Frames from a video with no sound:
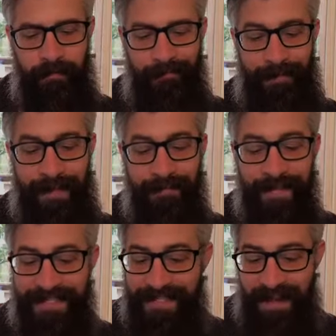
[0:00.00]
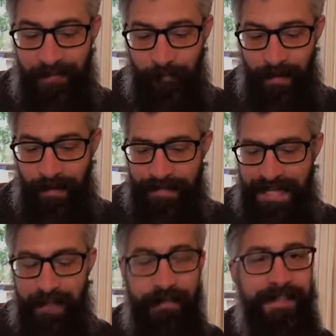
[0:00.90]
Be of the same mind,
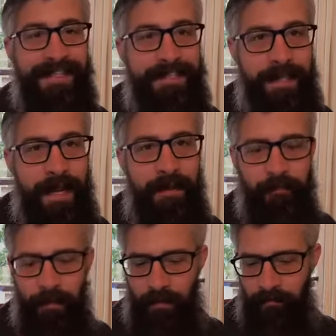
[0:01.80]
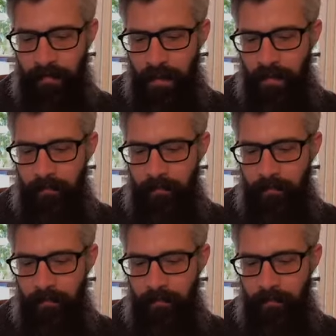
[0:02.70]
having the same love,